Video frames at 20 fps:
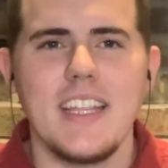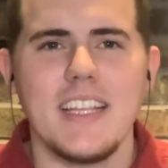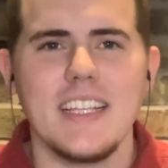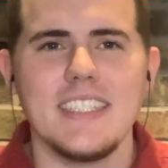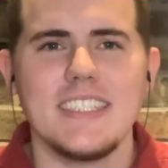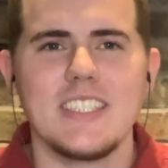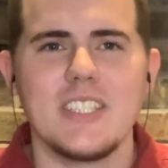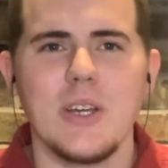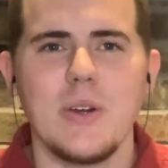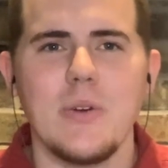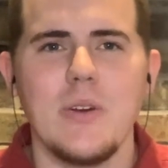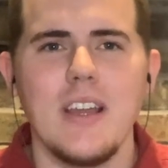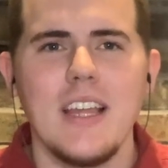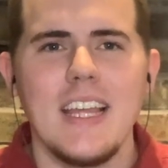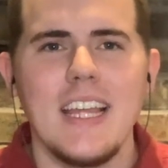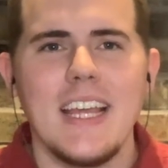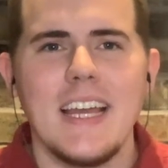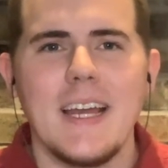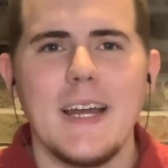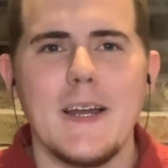And so,
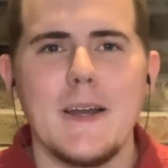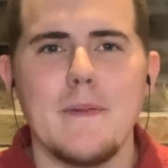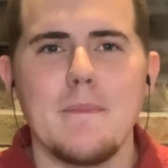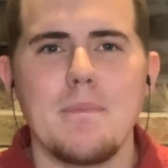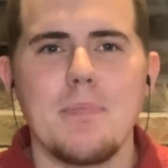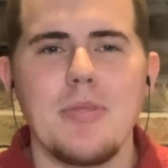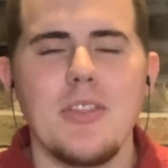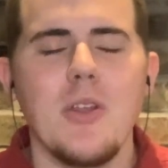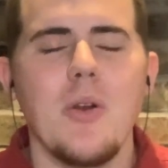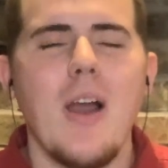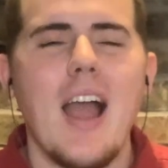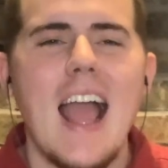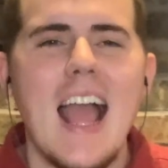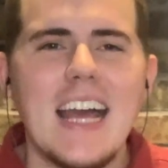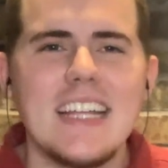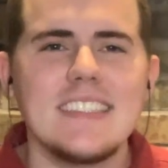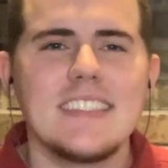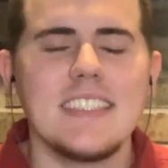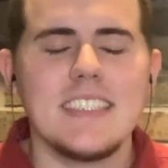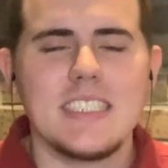
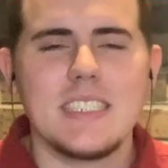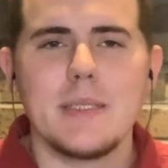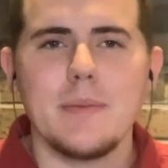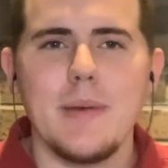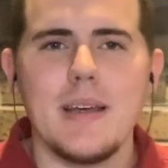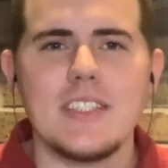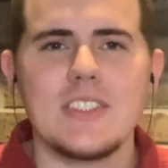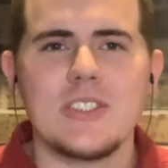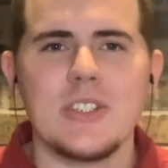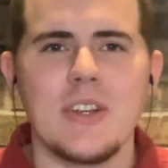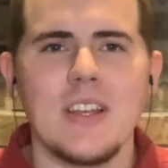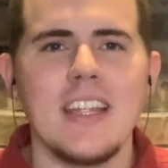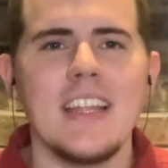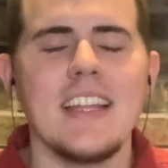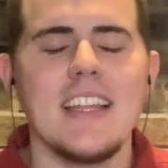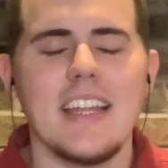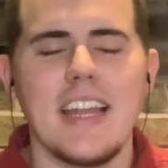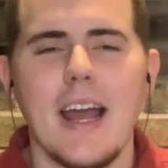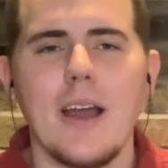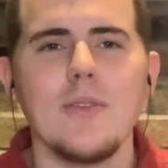as the semester
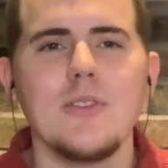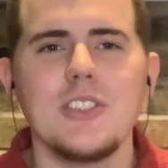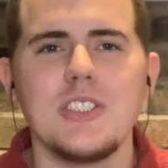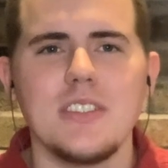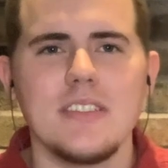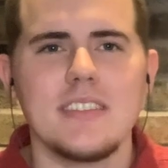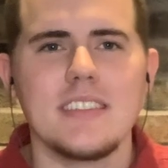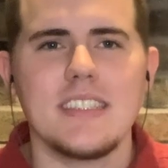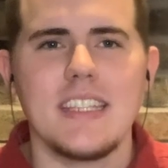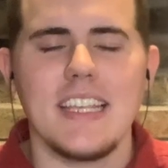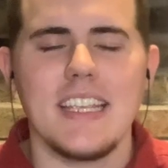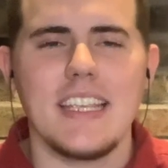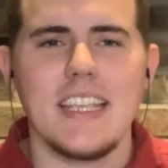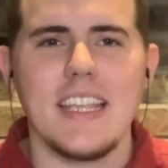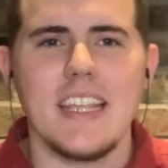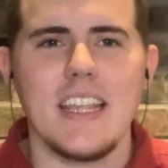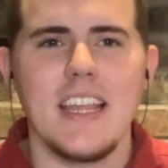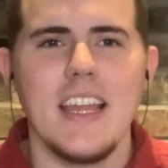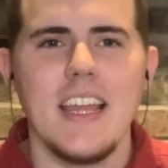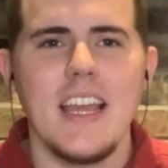ended, I was just
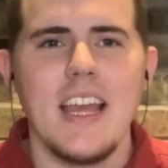thinking